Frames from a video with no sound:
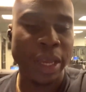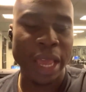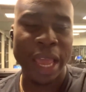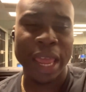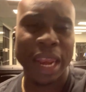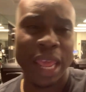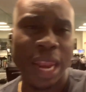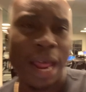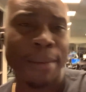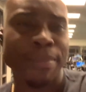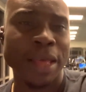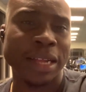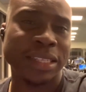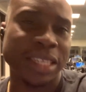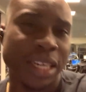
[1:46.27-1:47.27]
I'm
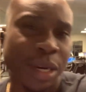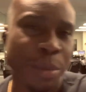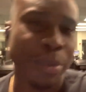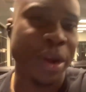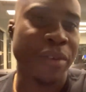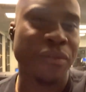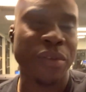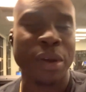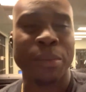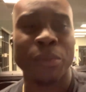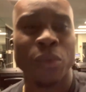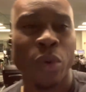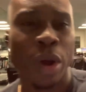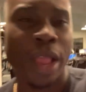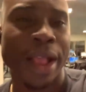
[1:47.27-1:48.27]
not taking a break
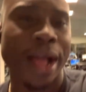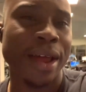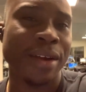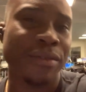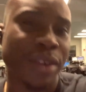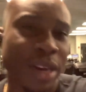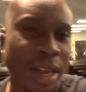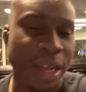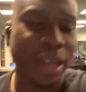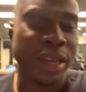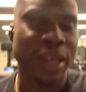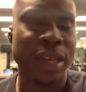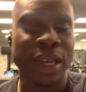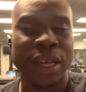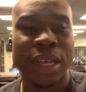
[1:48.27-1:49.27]
from working out every day
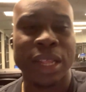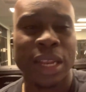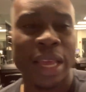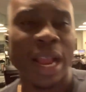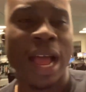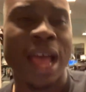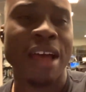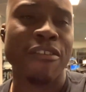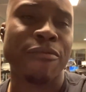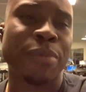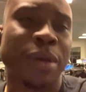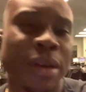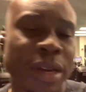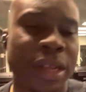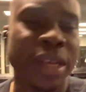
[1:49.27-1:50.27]
like I have
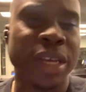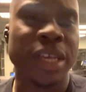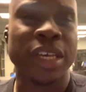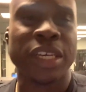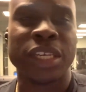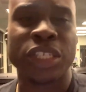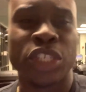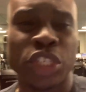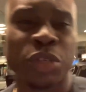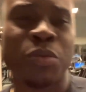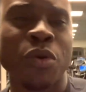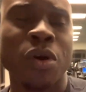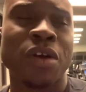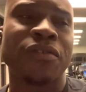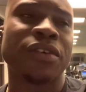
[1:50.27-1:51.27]
been. It's just
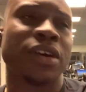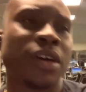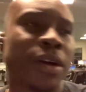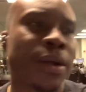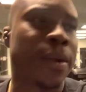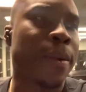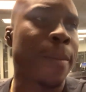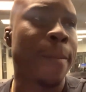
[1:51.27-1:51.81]
more of a